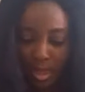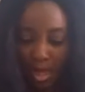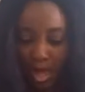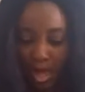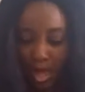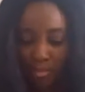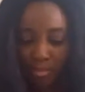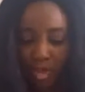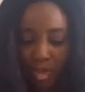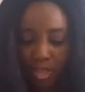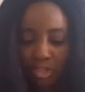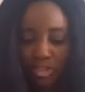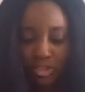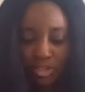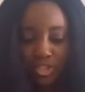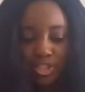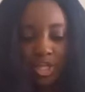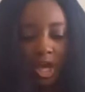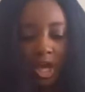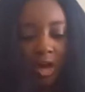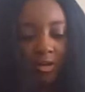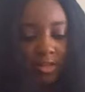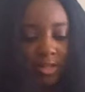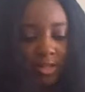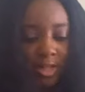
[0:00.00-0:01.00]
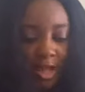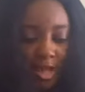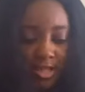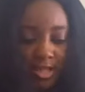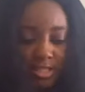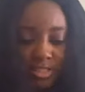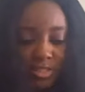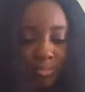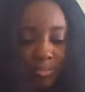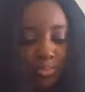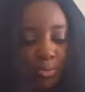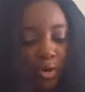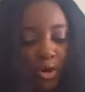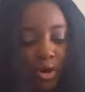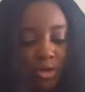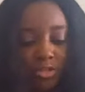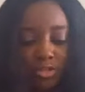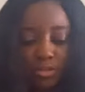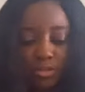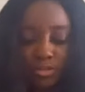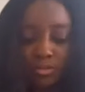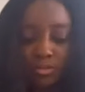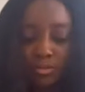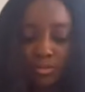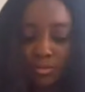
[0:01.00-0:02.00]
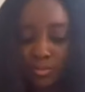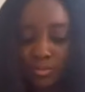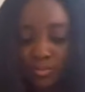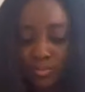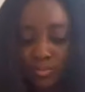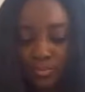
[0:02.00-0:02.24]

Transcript: And my child likes the puzzle.